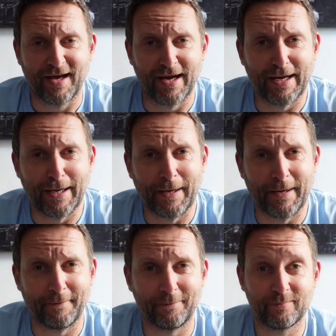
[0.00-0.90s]

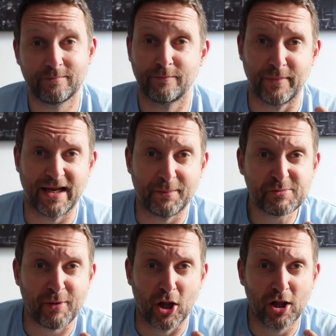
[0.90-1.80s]
My name's
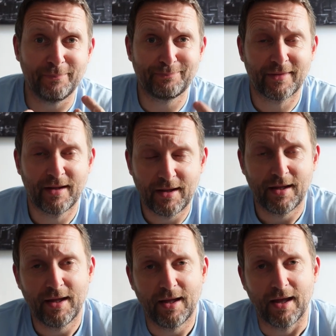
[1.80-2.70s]
Paul,
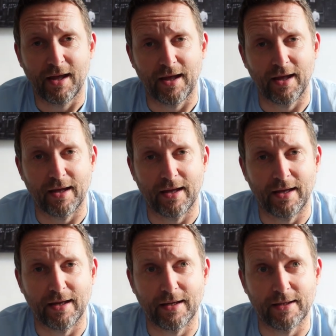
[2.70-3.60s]

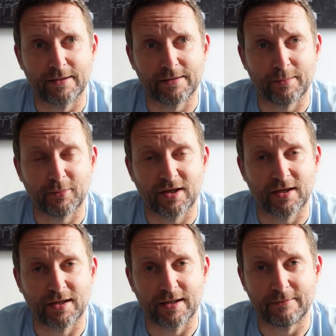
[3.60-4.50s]
and I'm
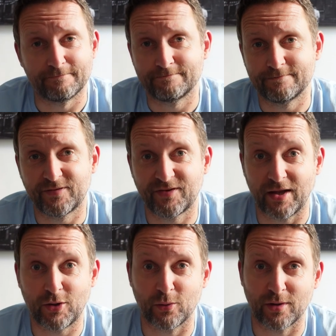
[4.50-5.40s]
gonna
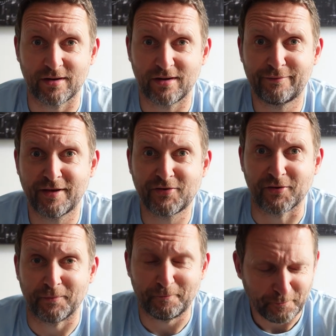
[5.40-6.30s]
take you on an
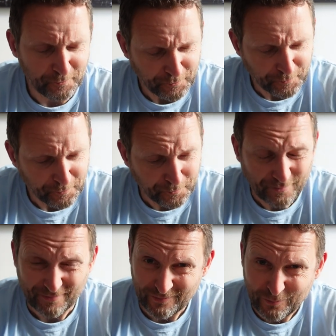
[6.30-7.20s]
adventure.
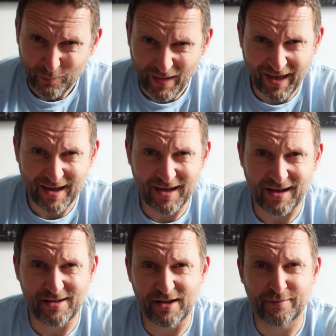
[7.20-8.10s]

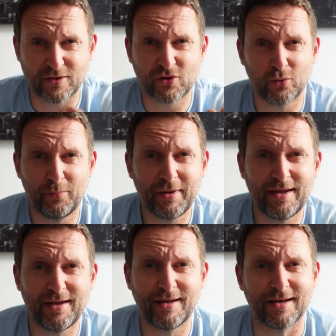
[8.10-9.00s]
The adventure will
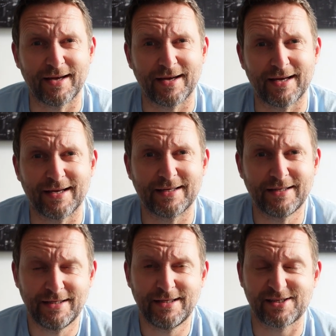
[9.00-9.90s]
be
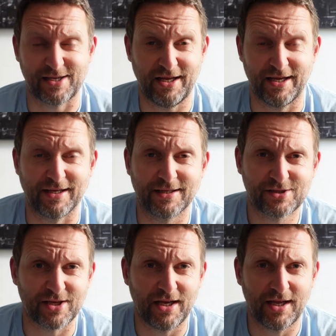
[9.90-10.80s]

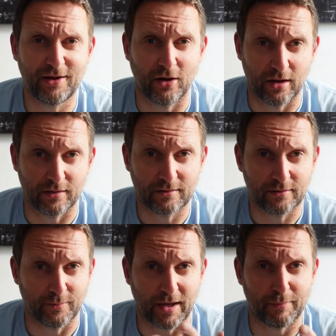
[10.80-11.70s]
sailing
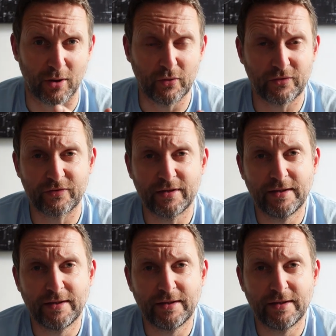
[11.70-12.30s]
on my boat,